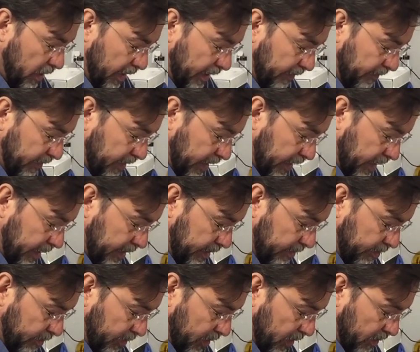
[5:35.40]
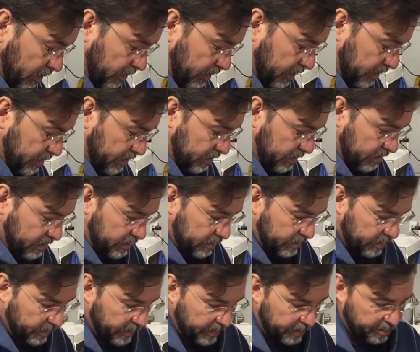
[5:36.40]
I've got it coated
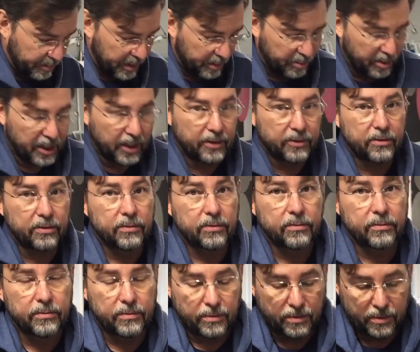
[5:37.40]
with my powder.